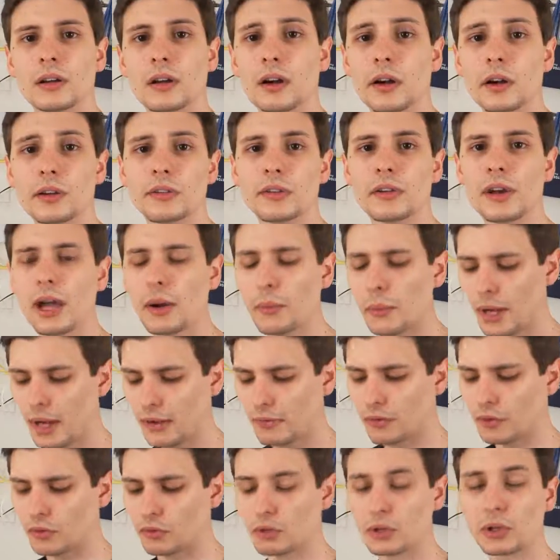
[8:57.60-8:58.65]
Alright, so now we
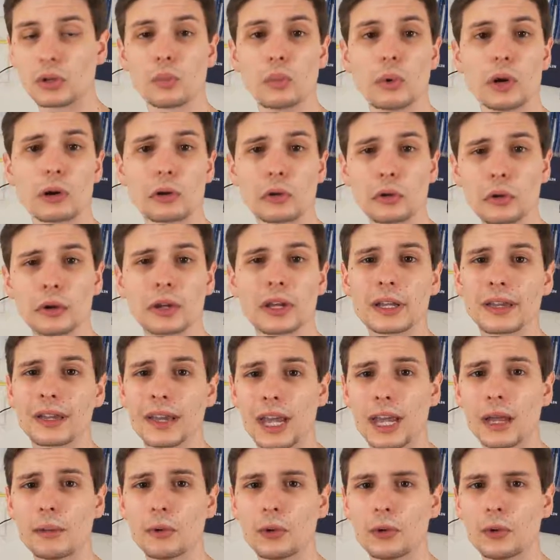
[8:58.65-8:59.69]
have this really weird looking
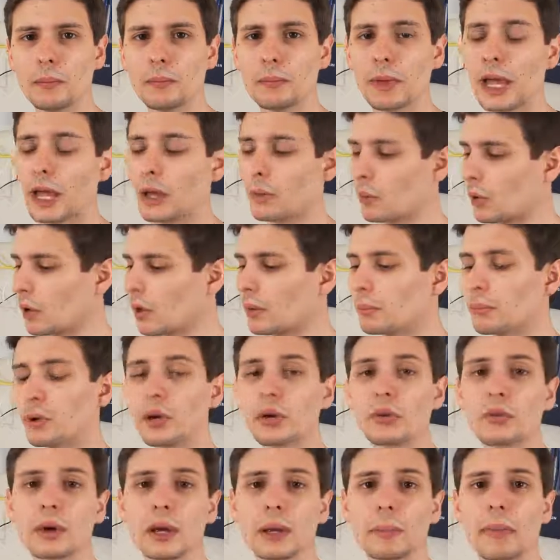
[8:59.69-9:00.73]
cable, and we're going to
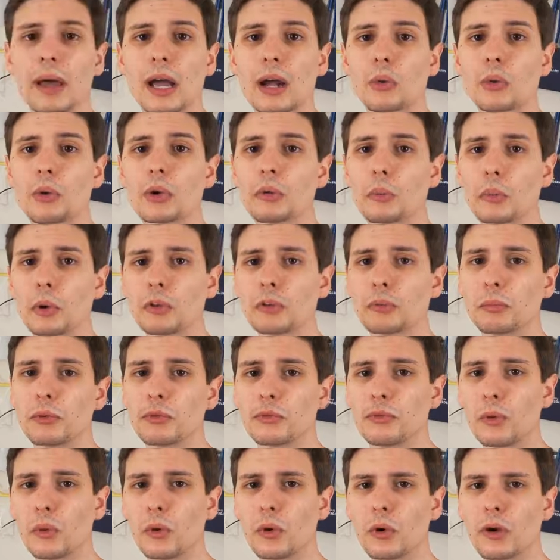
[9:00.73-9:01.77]
put it right back where it was
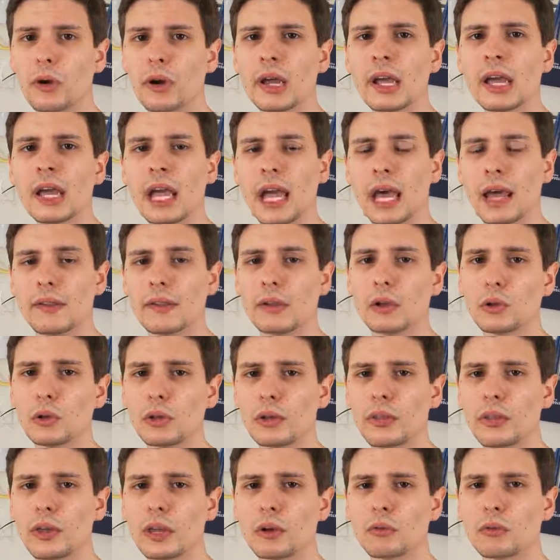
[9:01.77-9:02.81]
before, and the
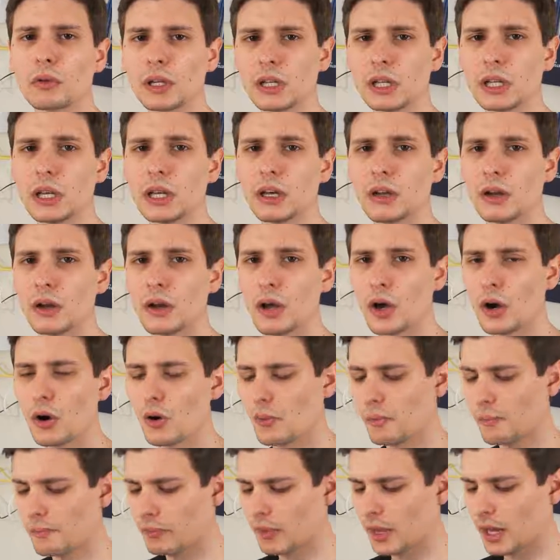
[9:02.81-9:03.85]
only thing you really need to
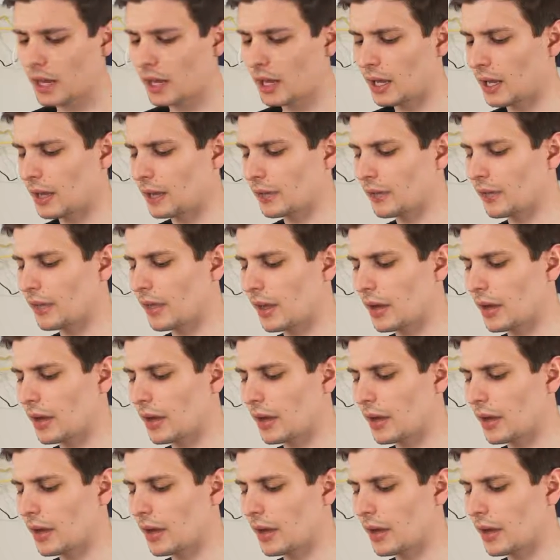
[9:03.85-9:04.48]
know is